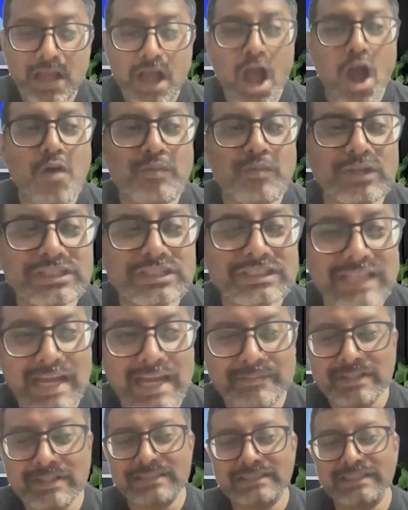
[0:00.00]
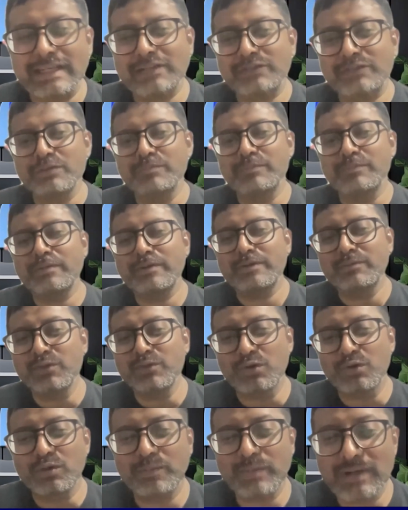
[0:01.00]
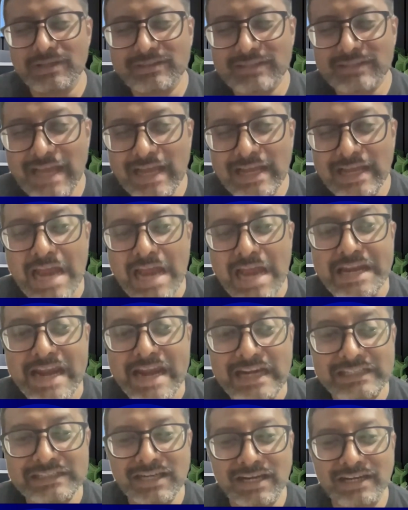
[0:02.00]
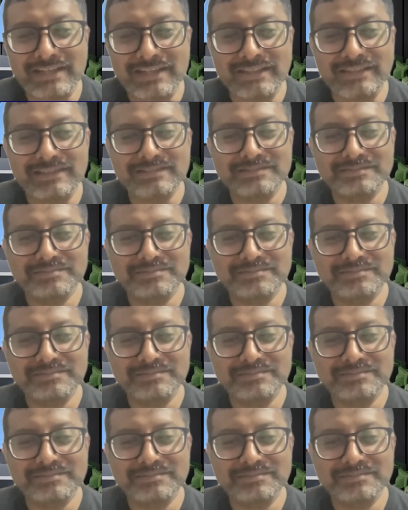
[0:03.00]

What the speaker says: How much time does it take to implement Bluecopa and get started?